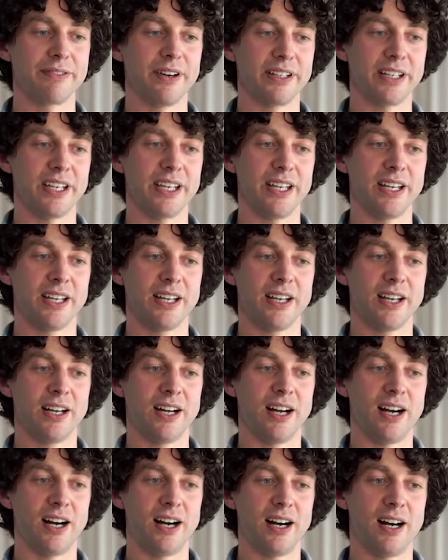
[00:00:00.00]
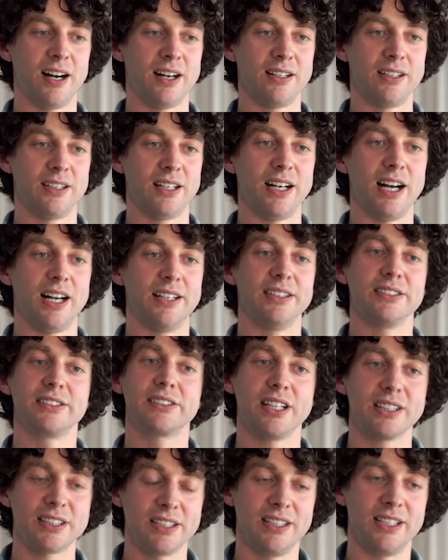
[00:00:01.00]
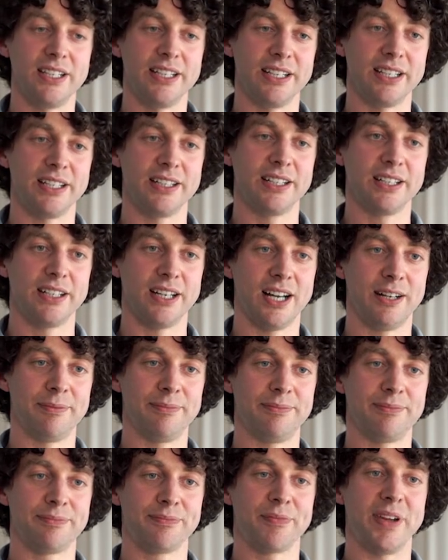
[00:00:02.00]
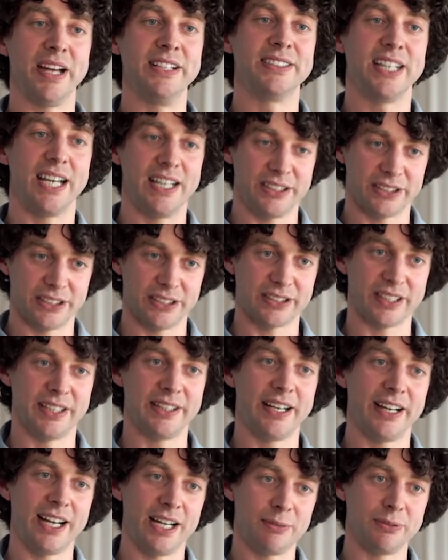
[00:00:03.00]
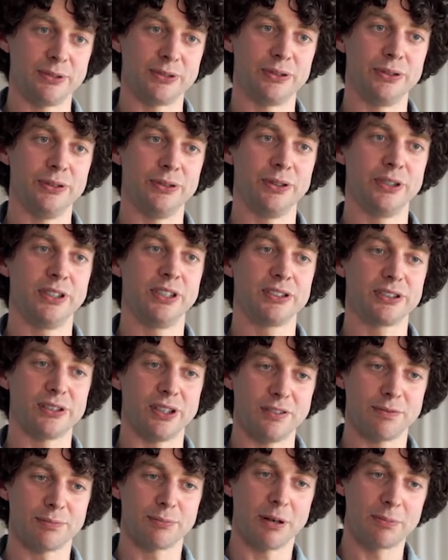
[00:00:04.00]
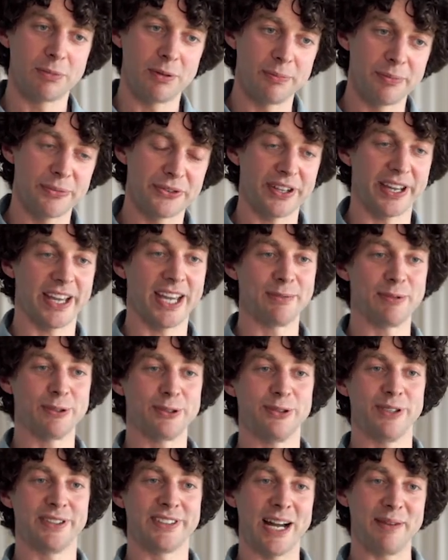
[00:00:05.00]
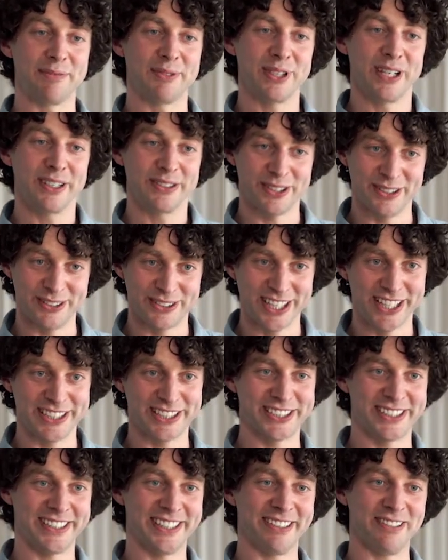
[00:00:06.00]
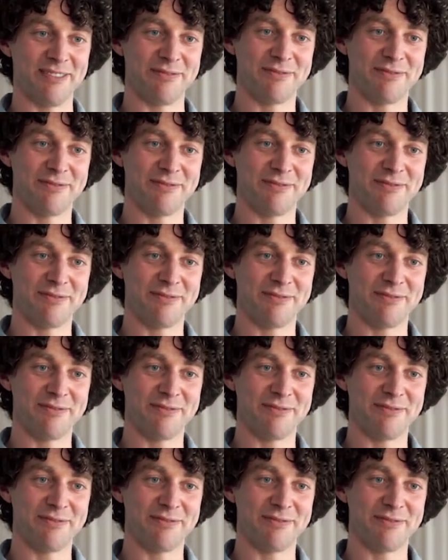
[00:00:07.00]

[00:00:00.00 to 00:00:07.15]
Fungi are certainly intelligent, and they're able to solve problems, they're able to adapt to changes in their